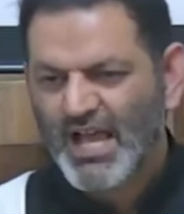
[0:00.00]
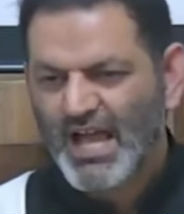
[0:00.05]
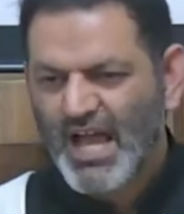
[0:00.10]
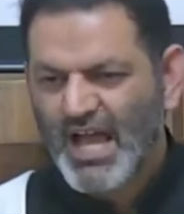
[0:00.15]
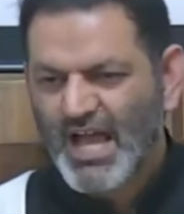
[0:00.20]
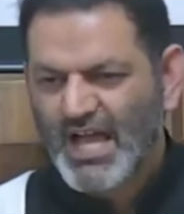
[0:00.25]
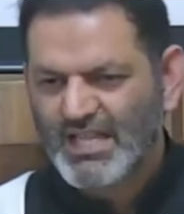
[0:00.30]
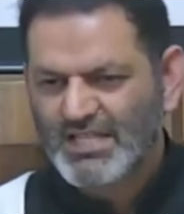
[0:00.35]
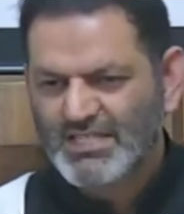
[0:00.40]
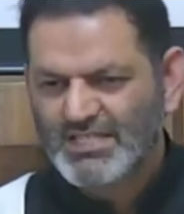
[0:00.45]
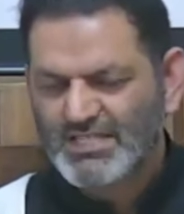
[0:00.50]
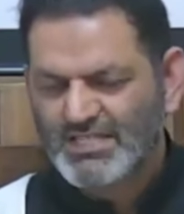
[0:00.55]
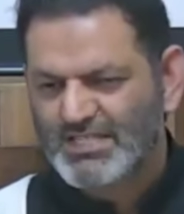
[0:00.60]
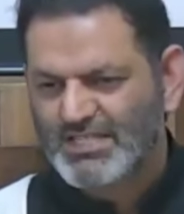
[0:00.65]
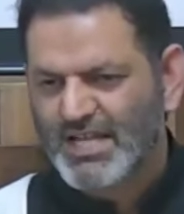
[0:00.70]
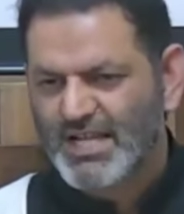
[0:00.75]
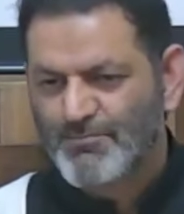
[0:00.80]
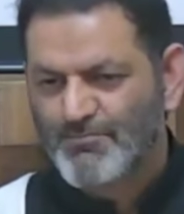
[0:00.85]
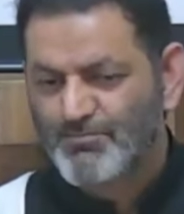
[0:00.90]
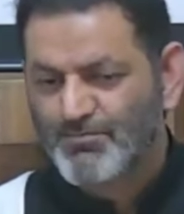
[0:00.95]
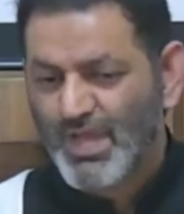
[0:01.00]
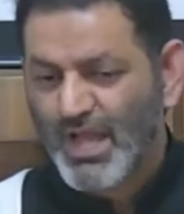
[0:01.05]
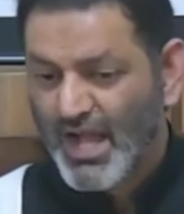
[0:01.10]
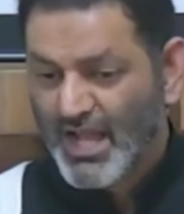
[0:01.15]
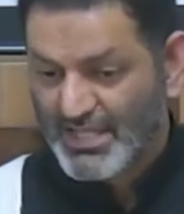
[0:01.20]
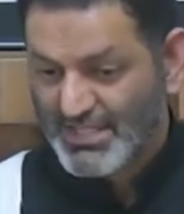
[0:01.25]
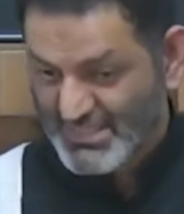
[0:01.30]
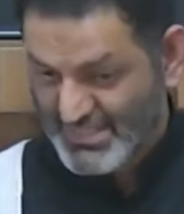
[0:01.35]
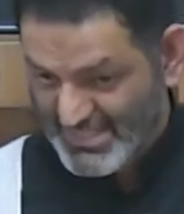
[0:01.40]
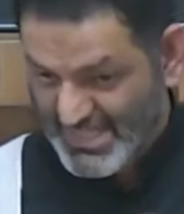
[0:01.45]
And
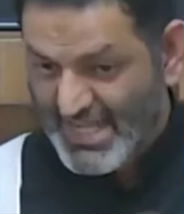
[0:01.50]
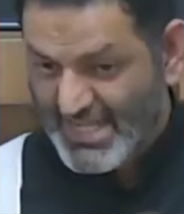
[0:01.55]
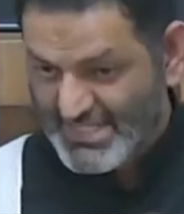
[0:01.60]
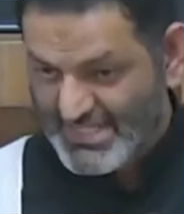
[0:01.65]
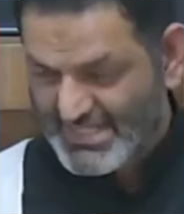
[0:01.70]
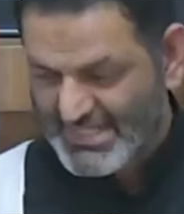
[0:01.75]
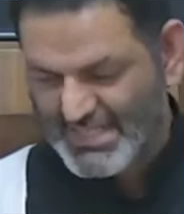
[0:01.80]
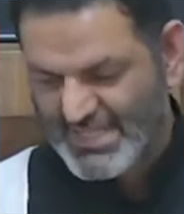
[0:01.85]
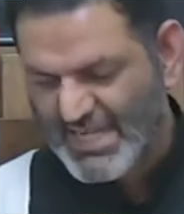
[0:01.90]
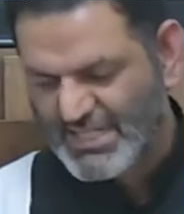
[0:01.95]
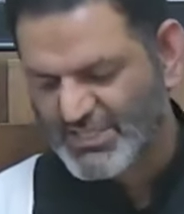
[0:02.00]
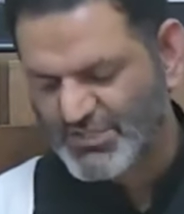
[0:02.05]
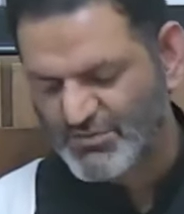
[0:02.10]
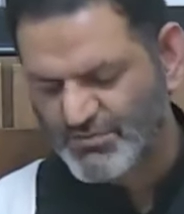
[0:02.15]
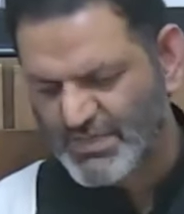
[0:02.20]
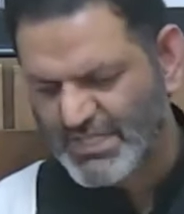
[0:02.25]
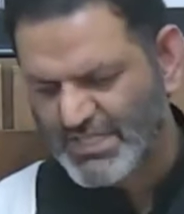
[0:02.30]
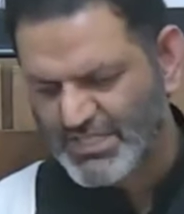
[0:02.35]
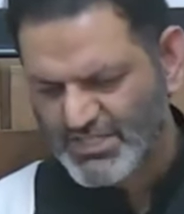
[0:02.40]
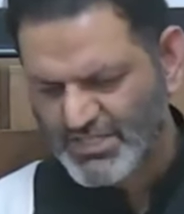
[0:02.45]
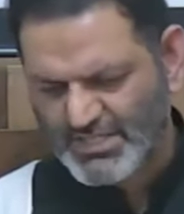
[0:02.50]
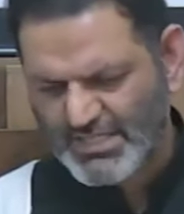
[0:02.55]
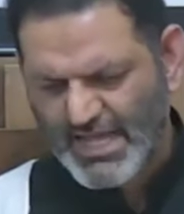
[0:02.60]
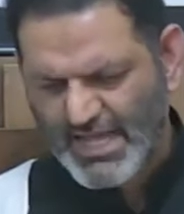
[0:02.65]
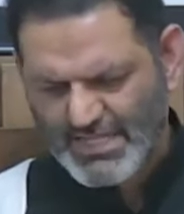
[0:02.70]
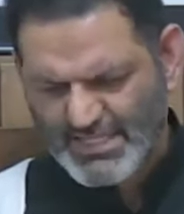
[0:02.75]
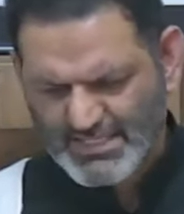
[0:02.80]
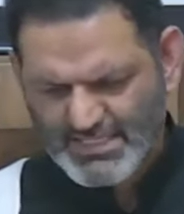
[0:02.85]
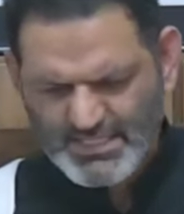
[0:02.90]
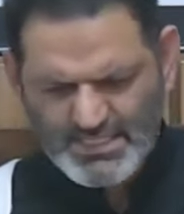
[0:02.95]
I said in that speech
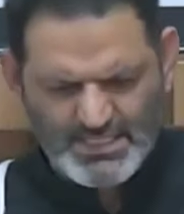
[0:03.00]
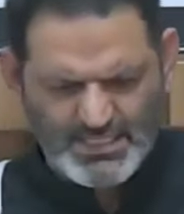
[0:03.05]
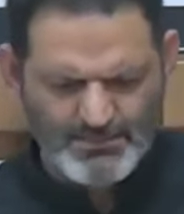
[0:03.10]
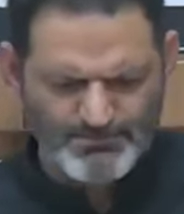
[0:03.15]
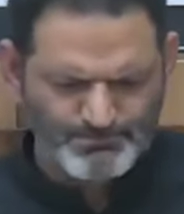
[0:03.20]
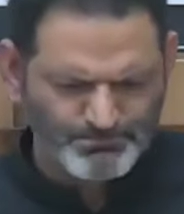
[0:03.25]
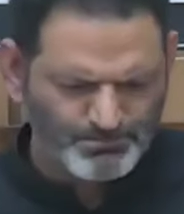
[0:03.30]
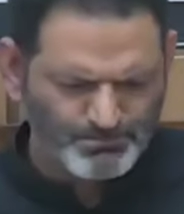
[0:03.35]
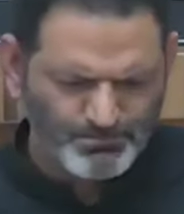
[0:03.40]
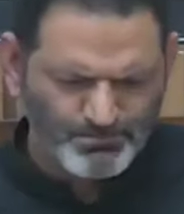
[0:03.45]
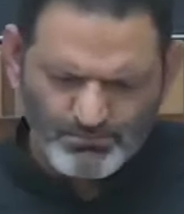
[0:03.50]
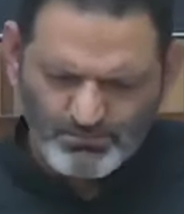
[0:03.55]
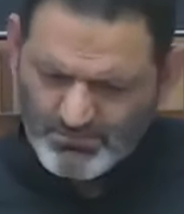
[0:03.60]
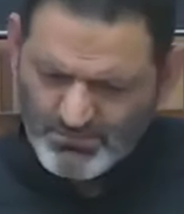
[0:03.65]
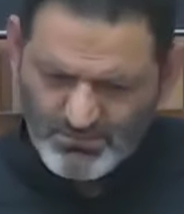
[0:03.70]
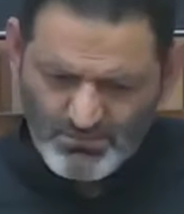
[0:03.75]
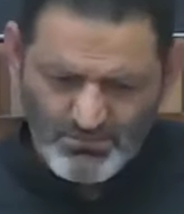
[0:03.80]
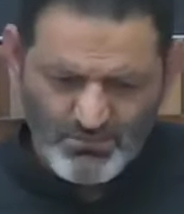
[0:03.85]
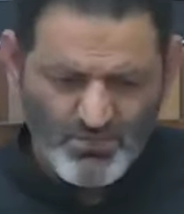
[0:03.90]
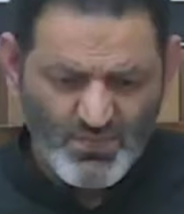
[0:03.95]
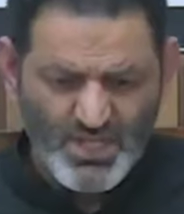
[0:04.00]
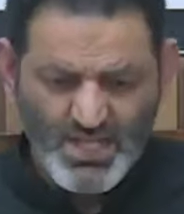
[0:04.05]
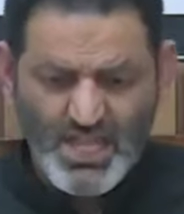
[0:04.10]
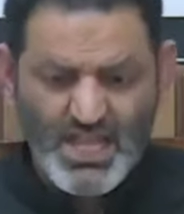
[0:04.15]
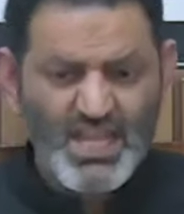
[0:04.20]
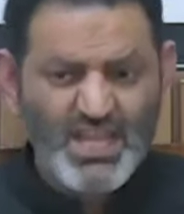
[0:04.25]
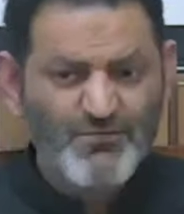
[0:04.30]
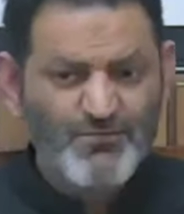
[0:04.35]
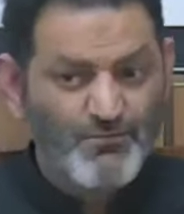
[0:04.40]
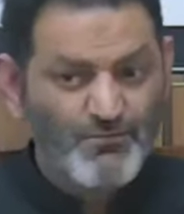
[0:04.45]
that
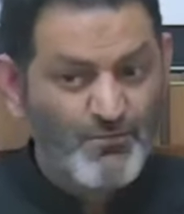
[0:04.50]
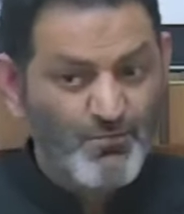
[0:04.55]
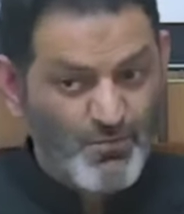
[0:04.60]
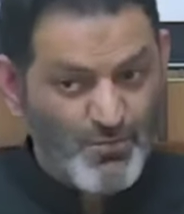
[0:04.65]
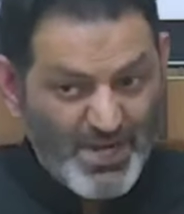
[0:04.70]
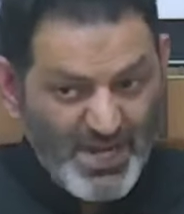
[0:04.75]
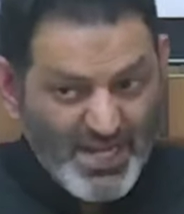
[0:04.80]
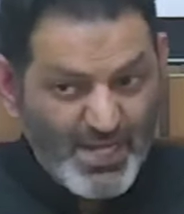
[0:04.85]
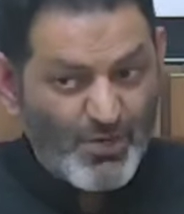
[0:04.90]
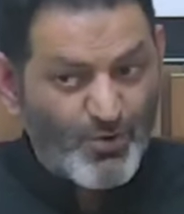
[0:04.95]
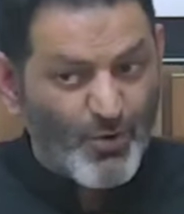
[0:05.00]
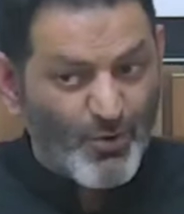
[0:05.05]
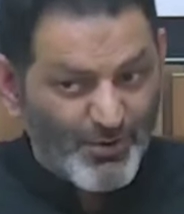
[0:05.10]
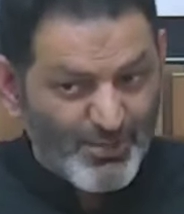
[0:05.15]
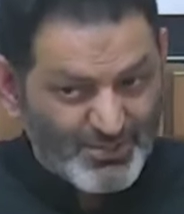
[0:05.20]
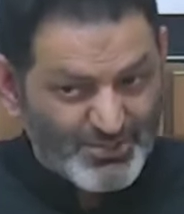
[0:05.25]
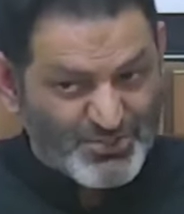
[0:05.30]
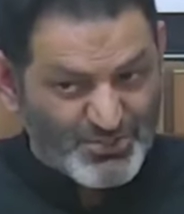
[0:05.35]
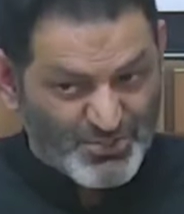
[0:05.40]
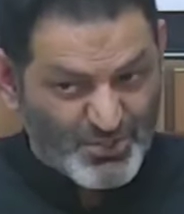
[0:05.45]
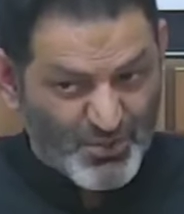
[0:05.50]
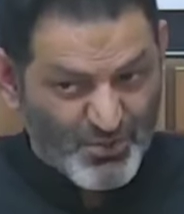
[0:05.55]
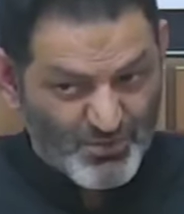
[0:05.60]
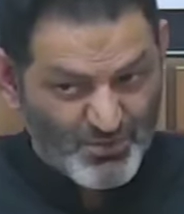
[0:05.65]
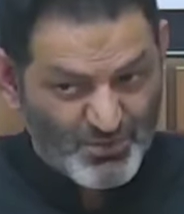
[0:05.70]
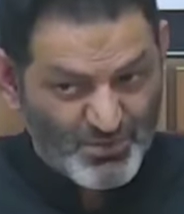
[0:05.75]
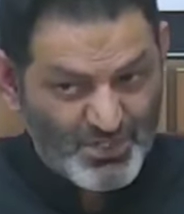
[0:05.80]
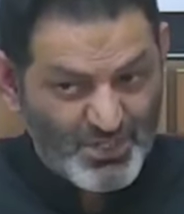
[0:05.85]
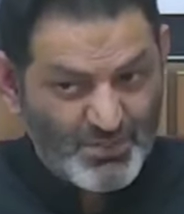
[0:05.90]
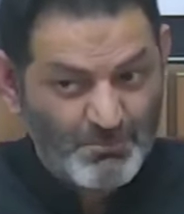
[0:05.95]
if we
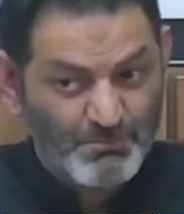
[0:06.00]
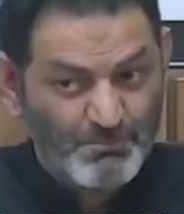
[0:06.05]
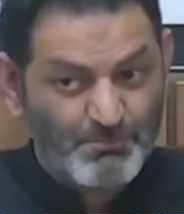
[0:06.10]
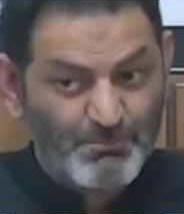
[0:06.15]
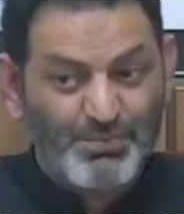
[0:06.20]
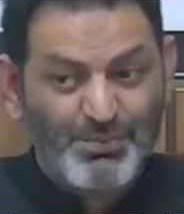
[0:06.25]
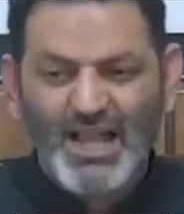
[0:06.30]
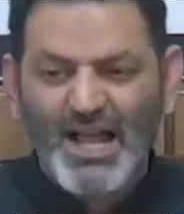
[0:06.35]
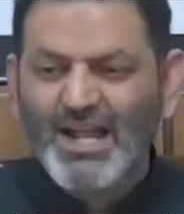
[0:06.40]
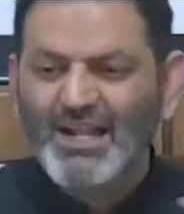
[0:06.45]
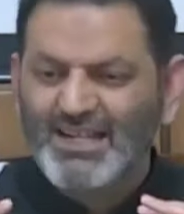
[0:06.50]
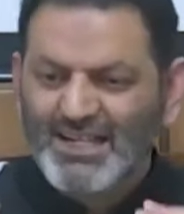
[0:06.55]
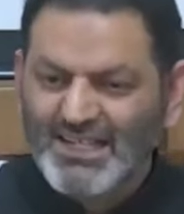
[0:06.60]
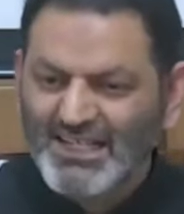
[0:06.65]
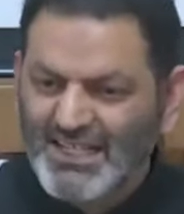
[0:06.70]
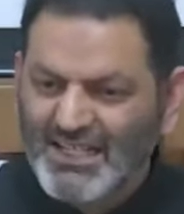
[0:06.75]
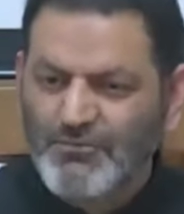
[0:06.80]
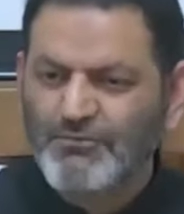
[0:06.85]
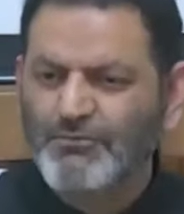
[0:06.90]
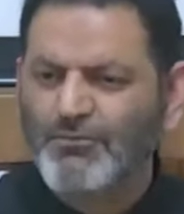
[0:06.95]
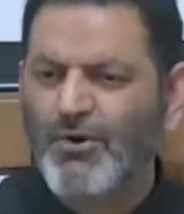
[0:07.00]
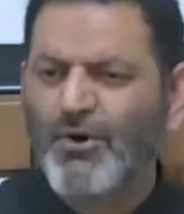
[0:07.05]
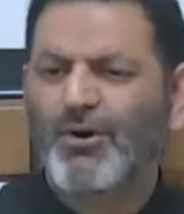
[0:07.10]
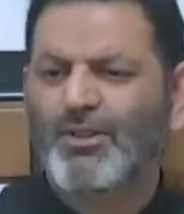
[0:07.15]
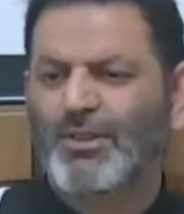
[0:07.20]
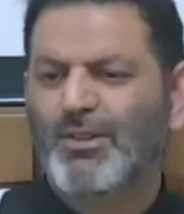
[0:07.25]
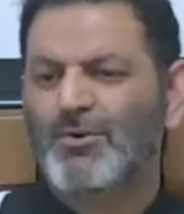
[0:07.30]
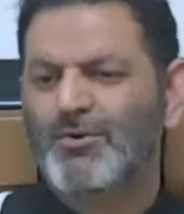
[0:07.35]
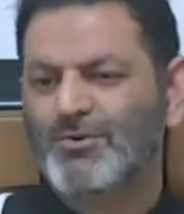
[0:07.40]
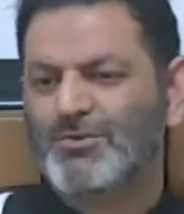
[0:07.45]
also blindly
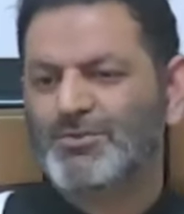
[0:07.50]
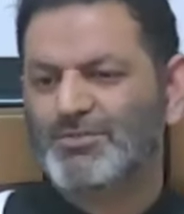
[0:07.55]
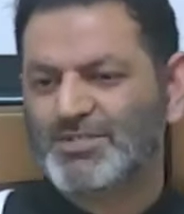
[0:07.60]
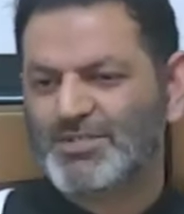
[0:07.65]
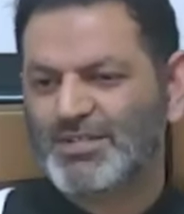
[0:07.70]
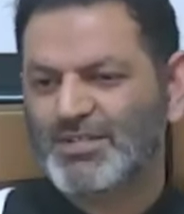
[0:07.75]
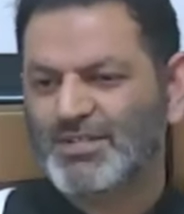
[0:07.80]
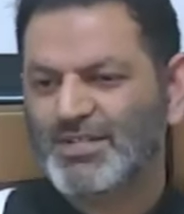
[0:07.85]
followed